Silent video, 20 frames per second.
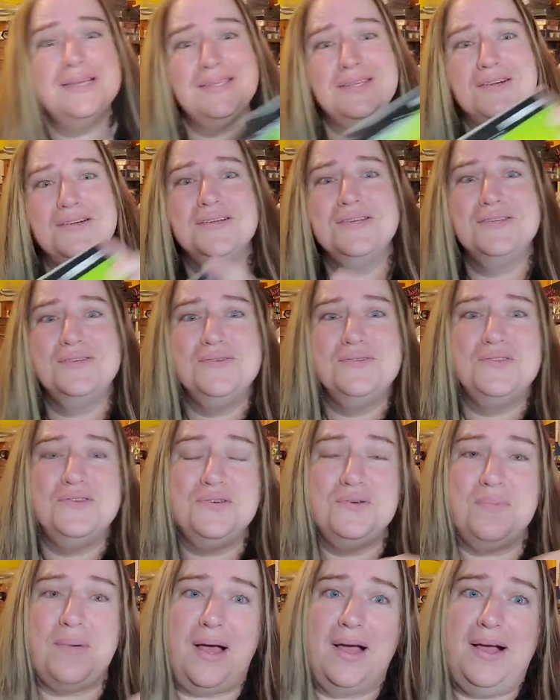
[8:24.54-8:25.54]
I started
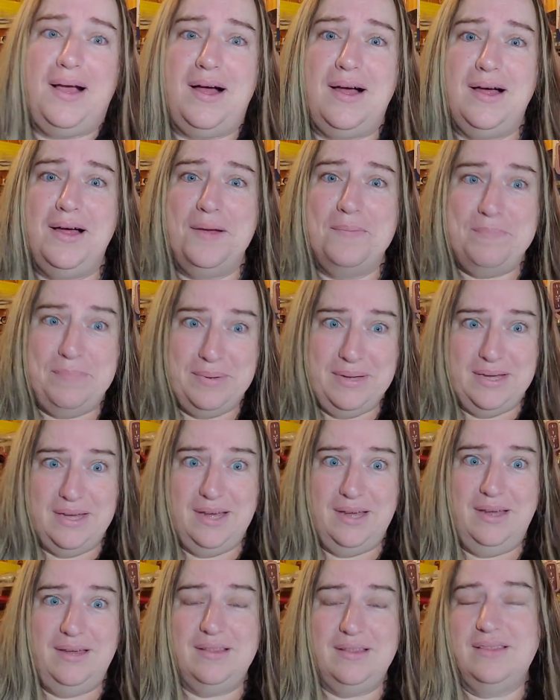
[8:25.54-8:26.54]
YouTube, I got a
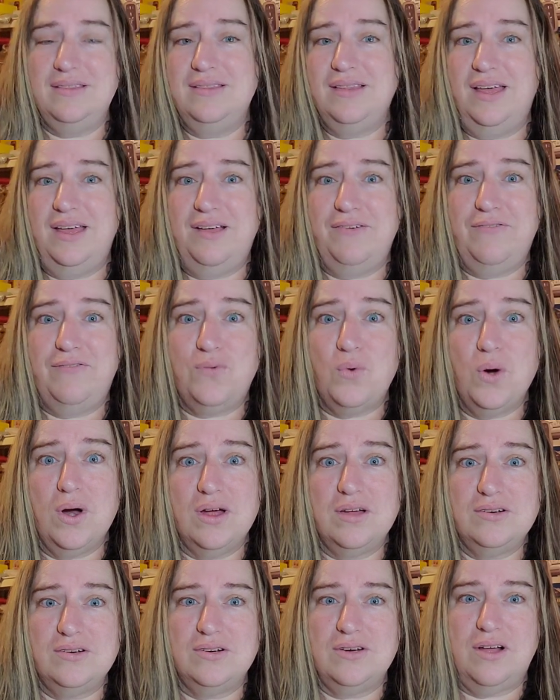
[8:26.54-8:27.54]
big like
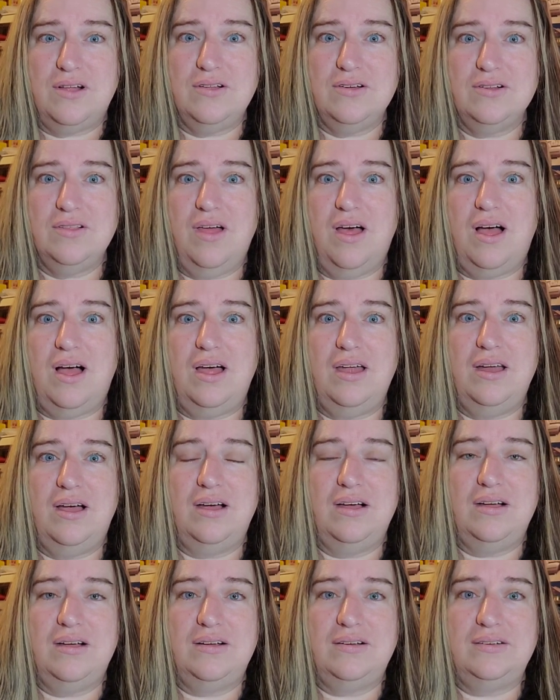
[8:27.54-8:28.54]
$400 lot
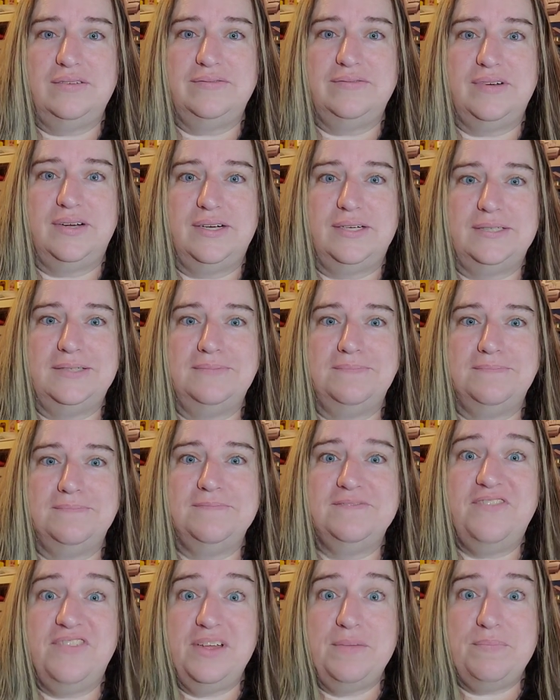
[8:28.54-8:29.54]
of
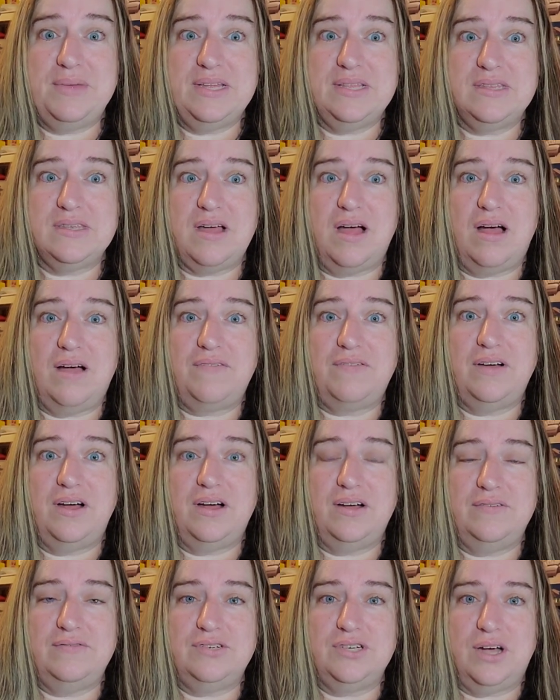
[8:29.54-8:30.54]
um, Fitbits off
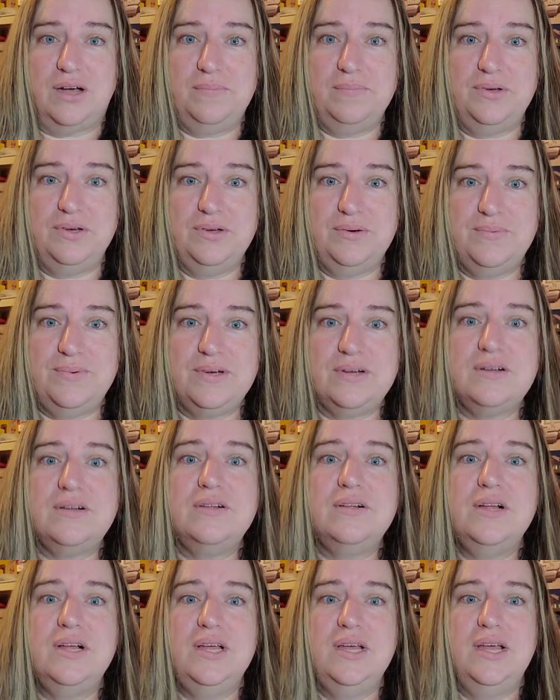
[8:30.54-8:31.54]
of Shop Goodwill.